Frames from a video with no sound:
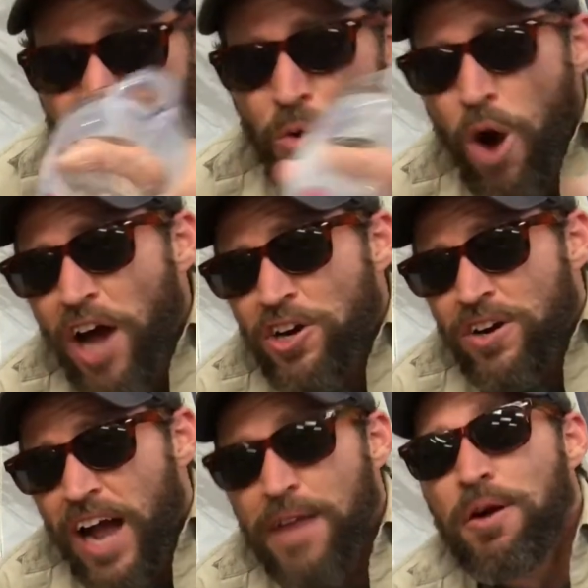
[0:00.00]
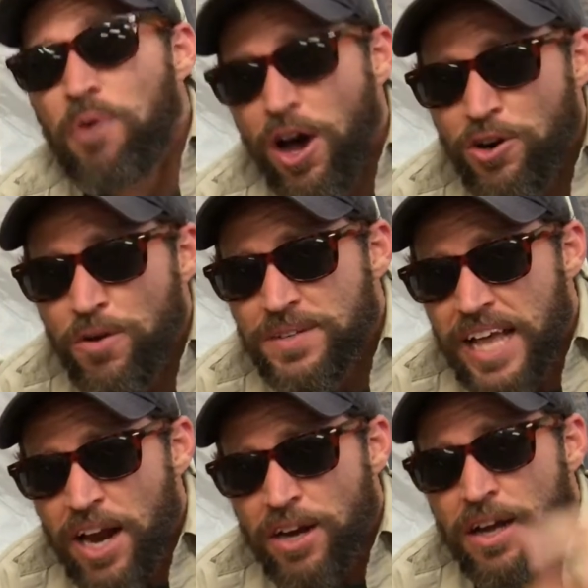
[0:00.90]
Water. I had my water over
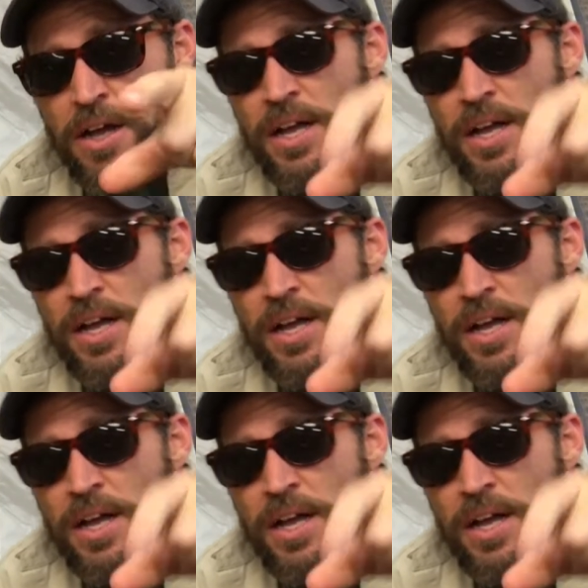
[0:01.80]
there.